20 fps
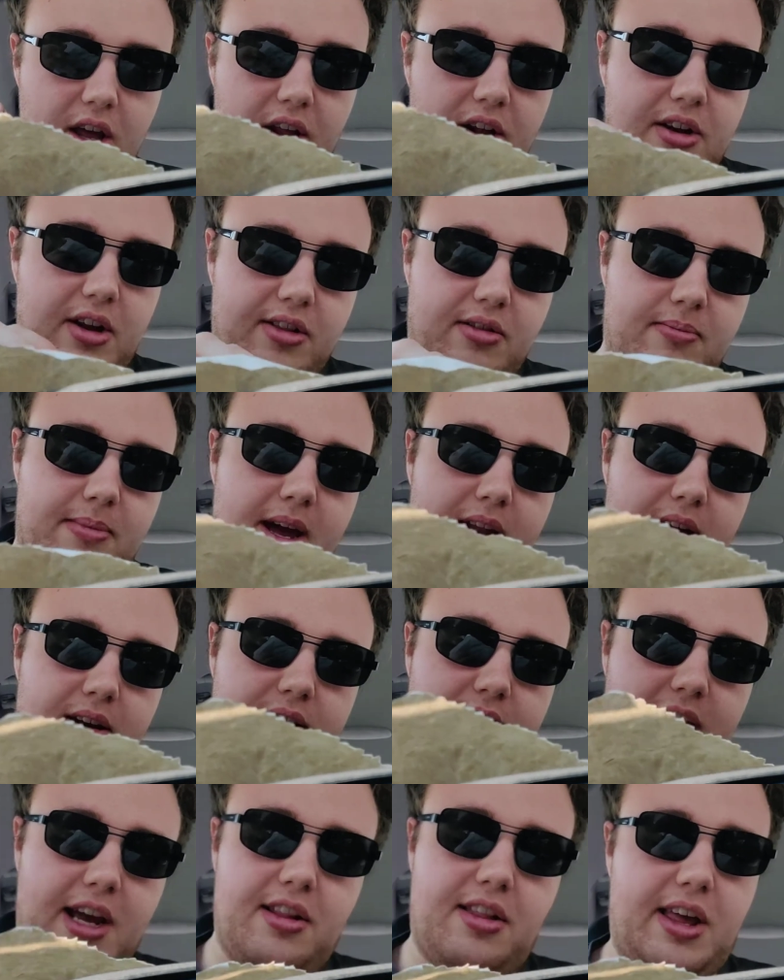Doesn't matter.
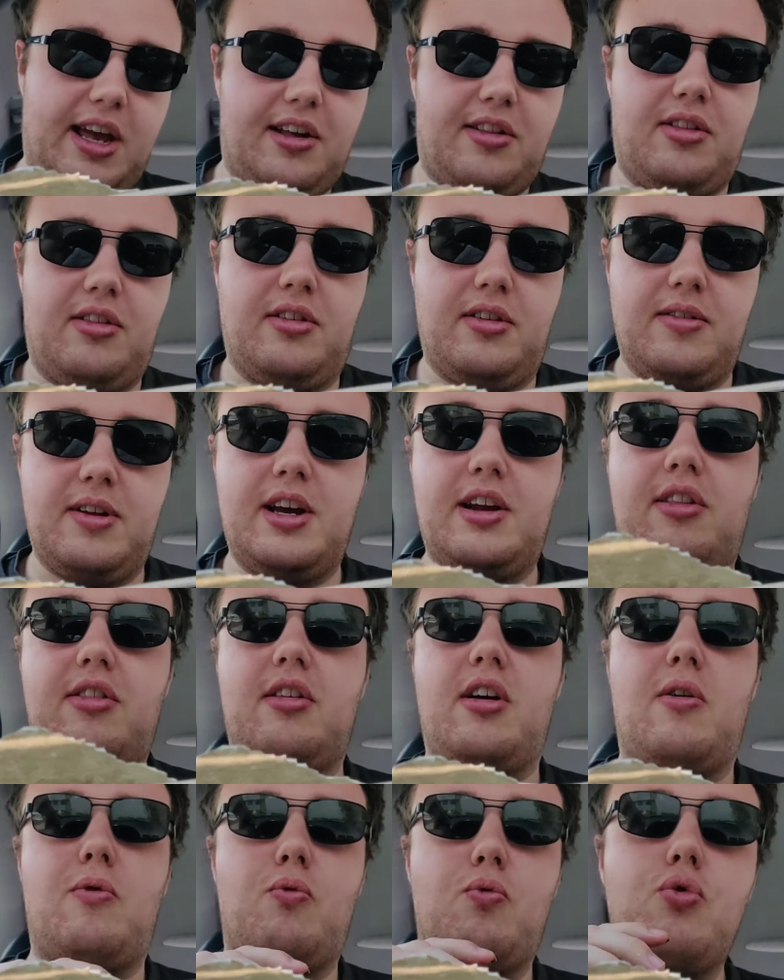Tastes excellent. It's
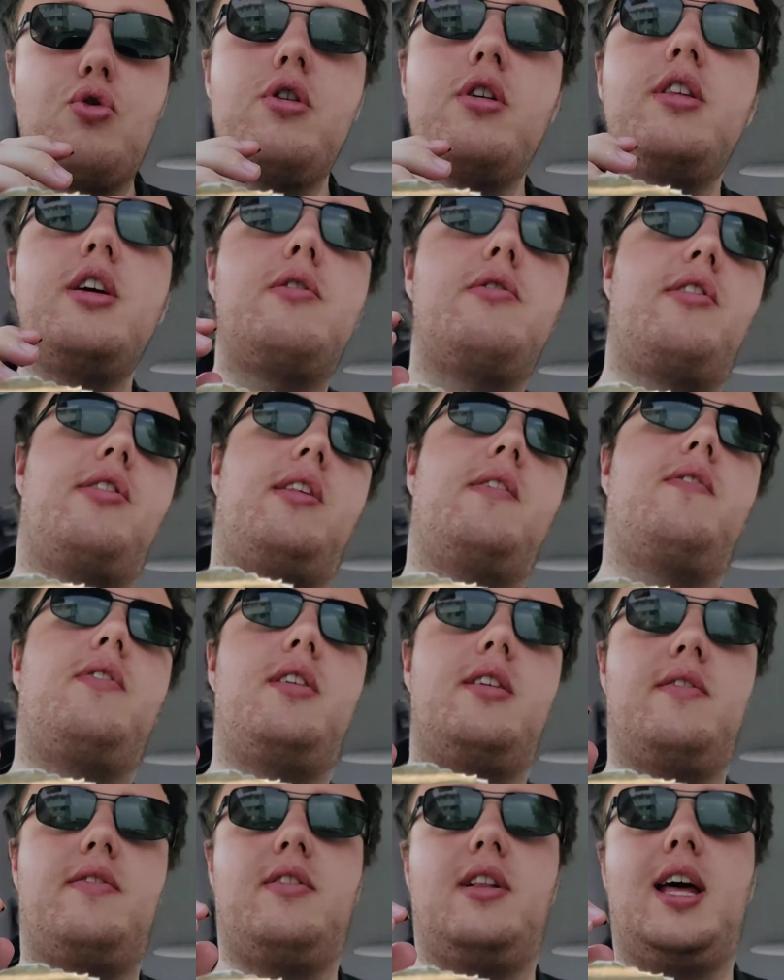a really good
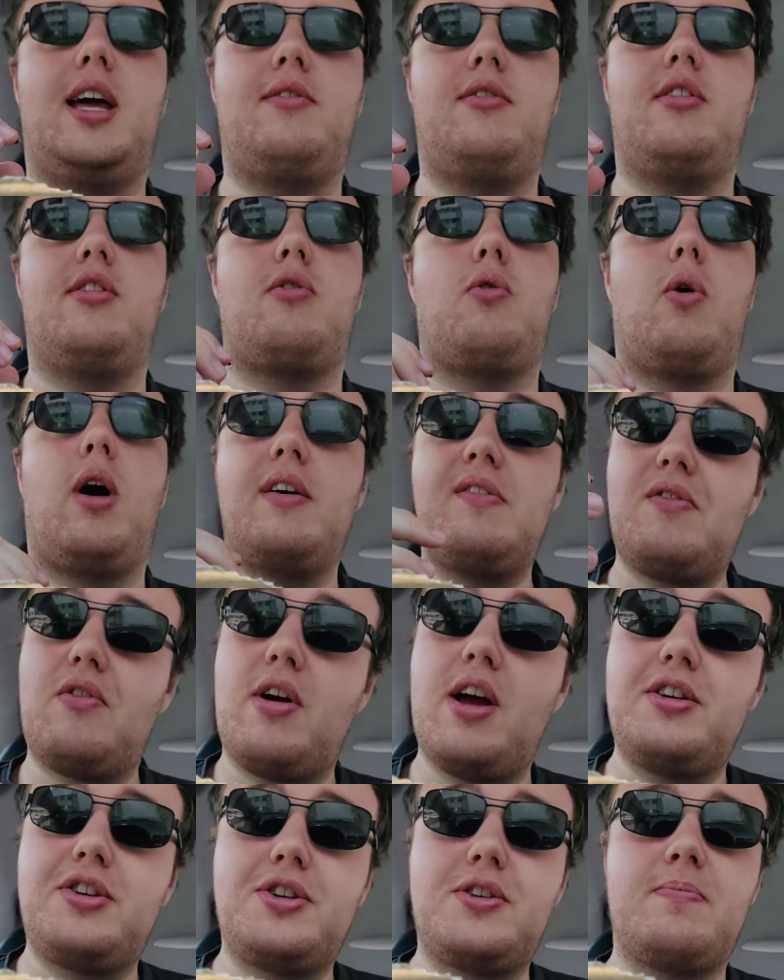symphony of flavors. Quite
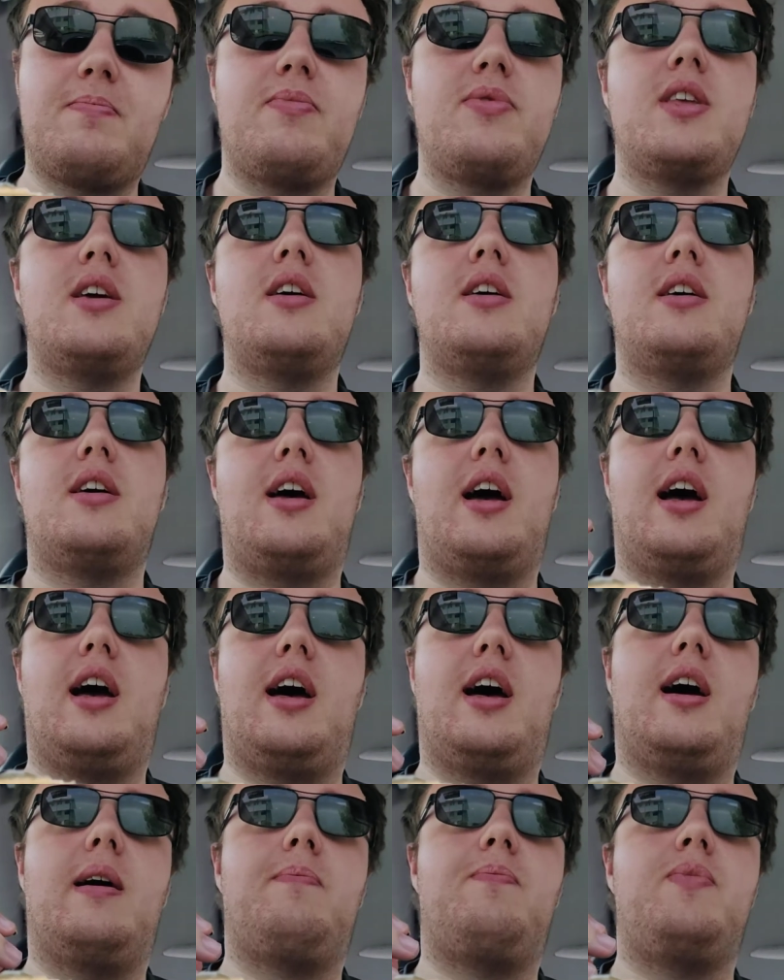fresh.
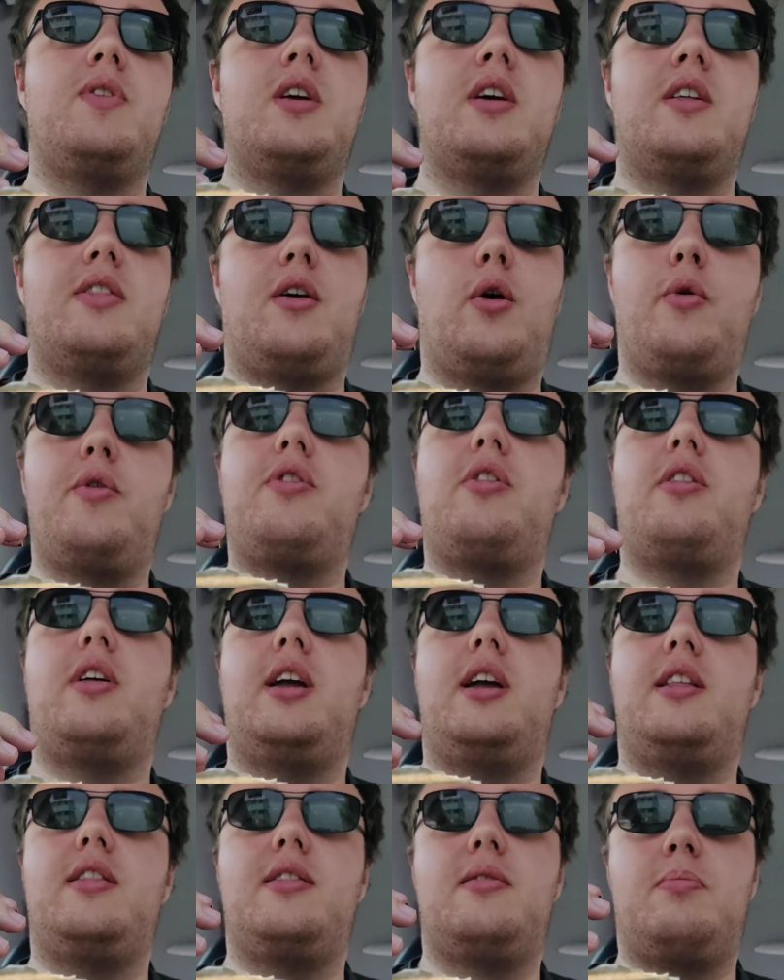
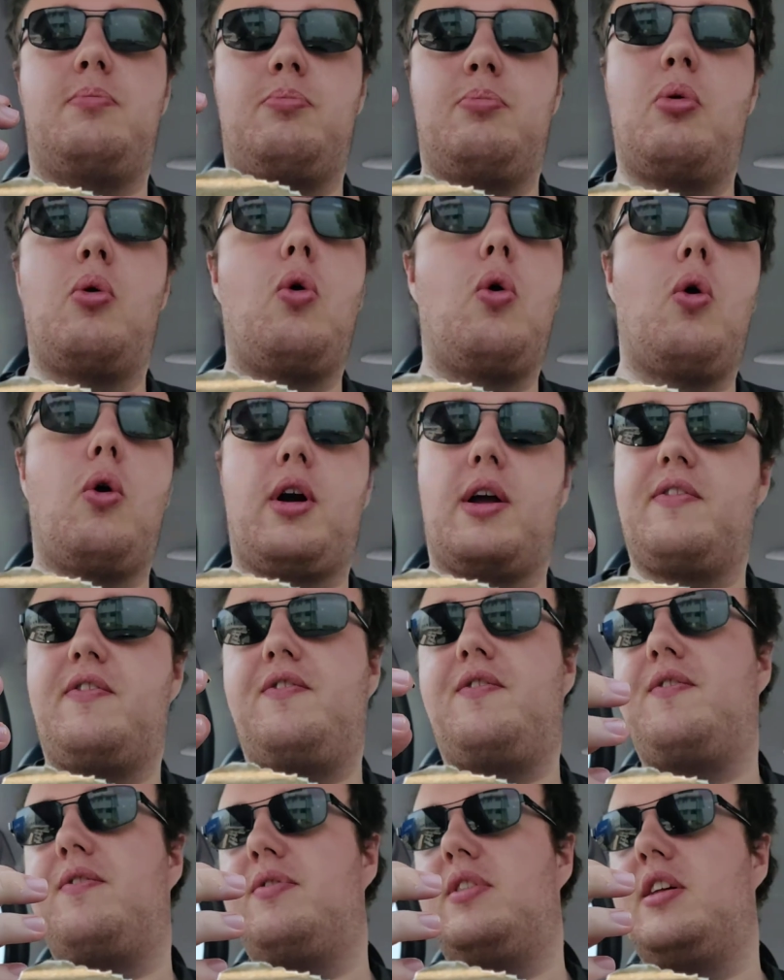Obviously, the pork.
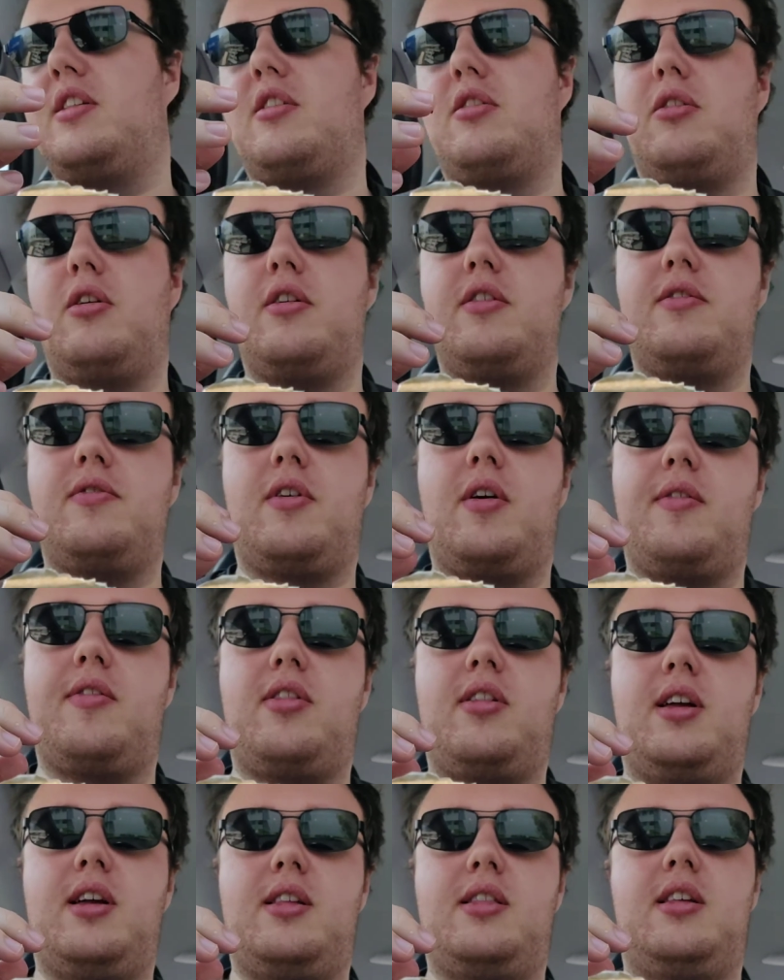There's a lot of
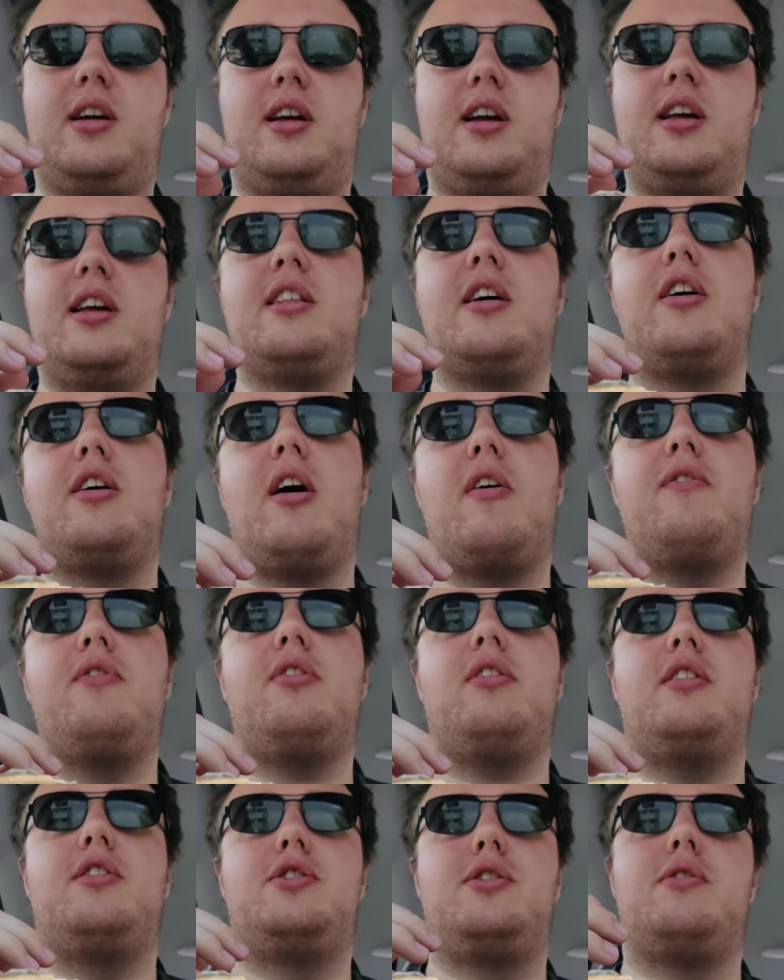they
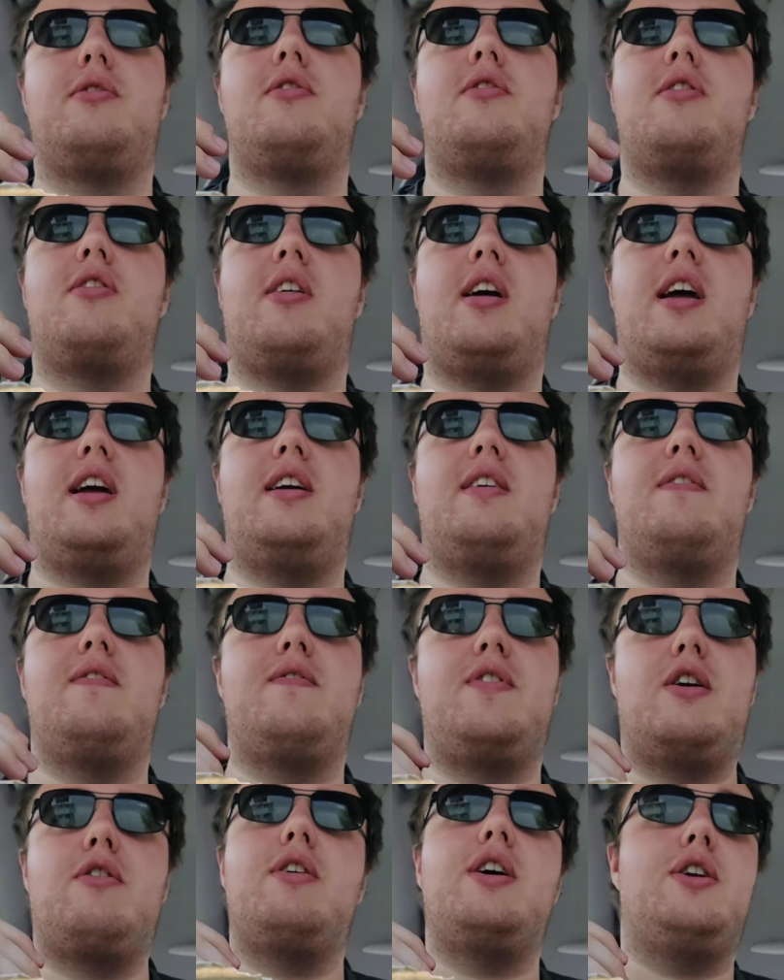obviously choose a
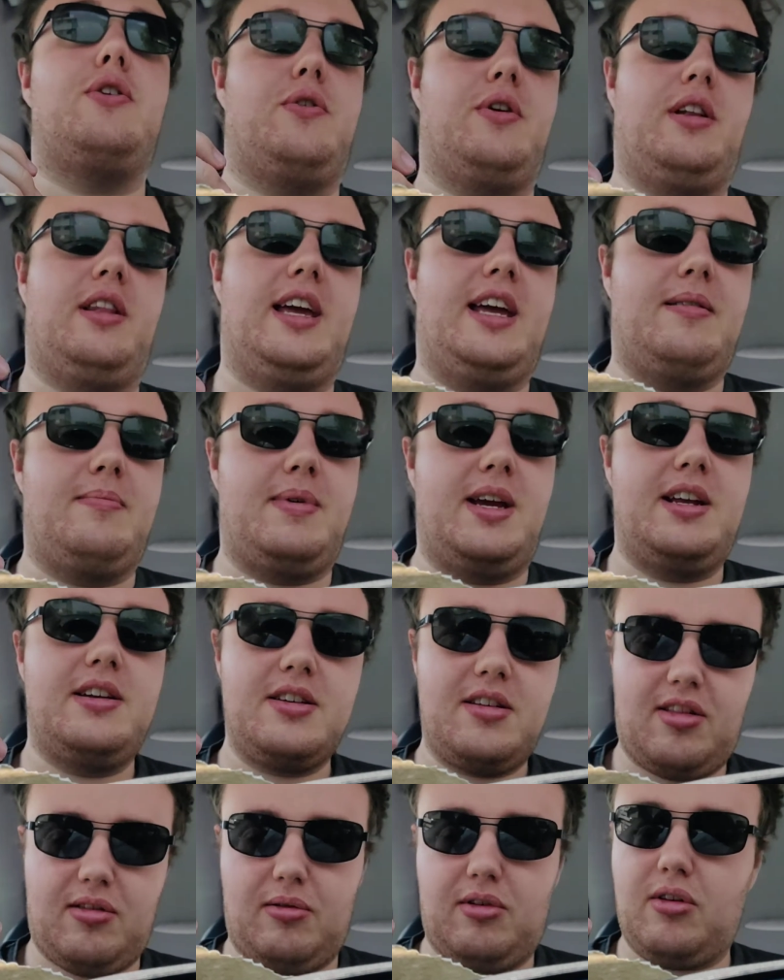very non-lean meat,
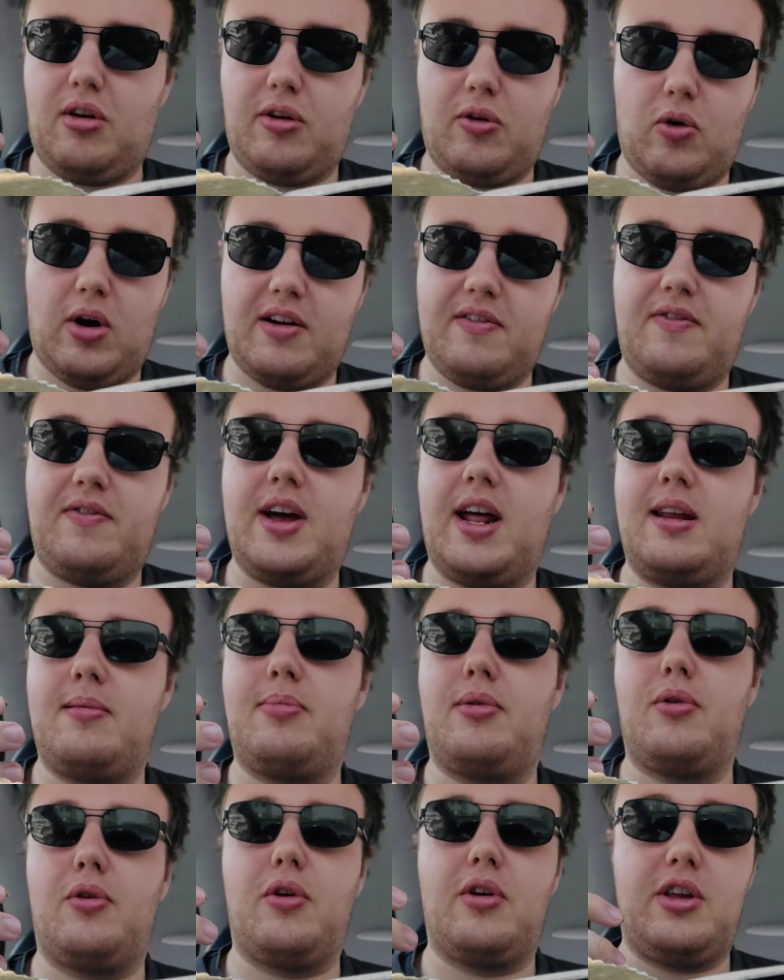so it's got quite fatty
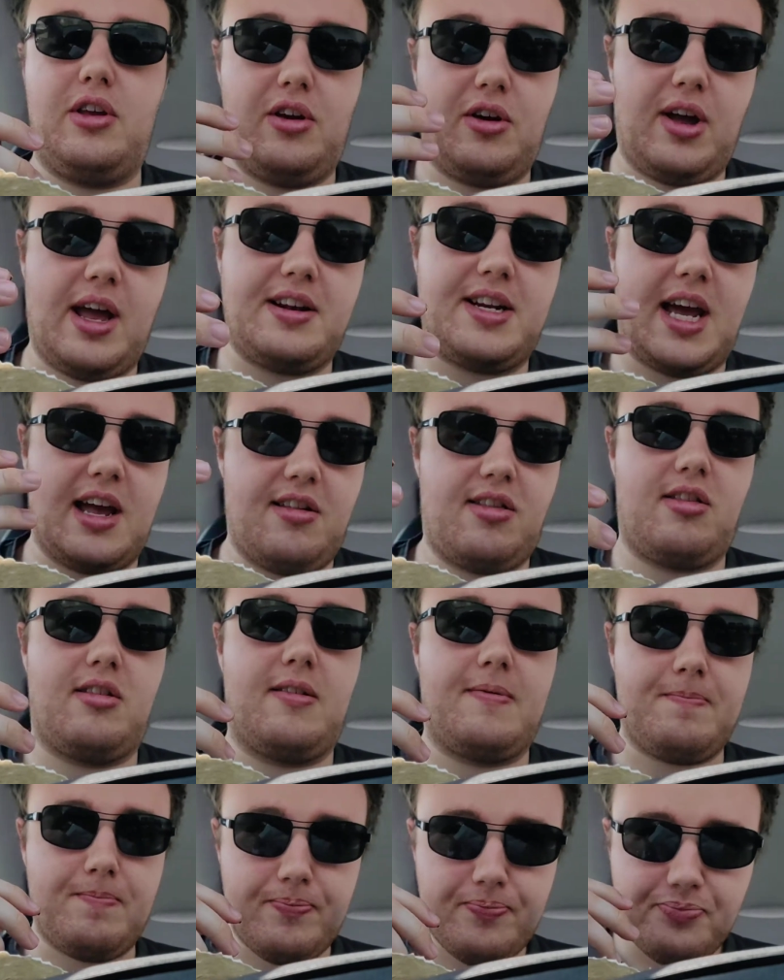pork. You can taste it.